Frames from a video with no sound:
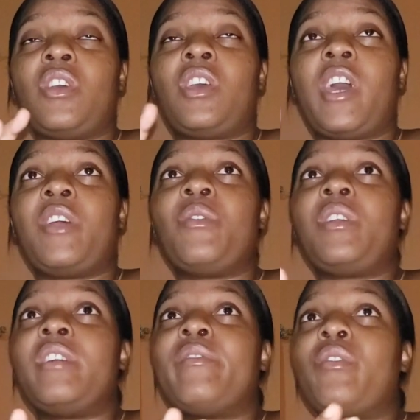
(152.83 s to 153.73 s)
can you
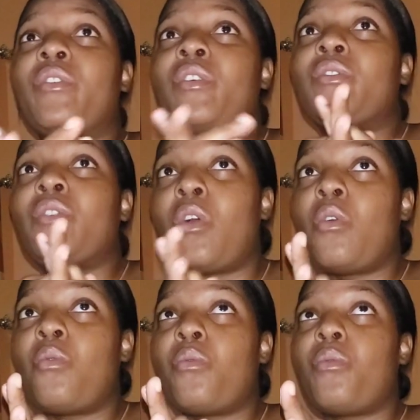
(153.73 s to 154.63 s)
leave, go down
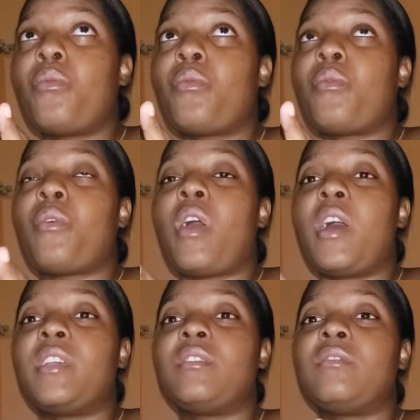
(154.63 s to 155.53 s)
now,
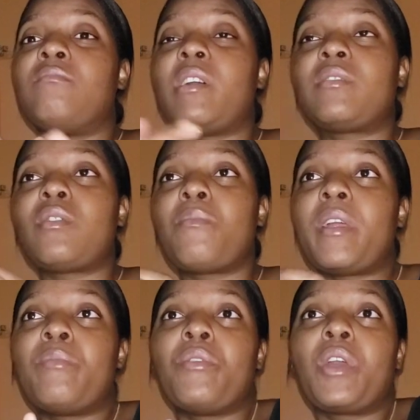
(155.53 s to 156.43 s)
and make
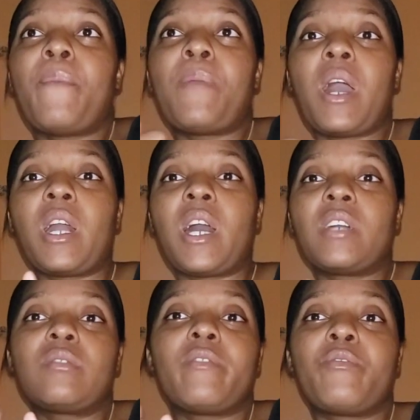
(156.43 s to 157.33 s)
somebody bring your bag
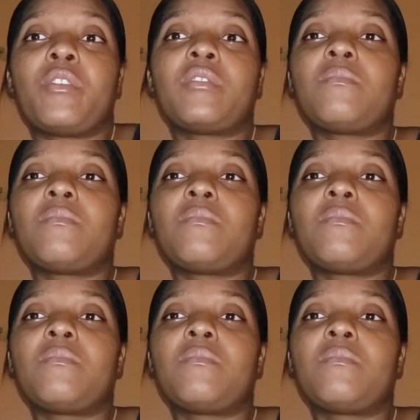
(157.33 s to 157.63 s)
and so forth.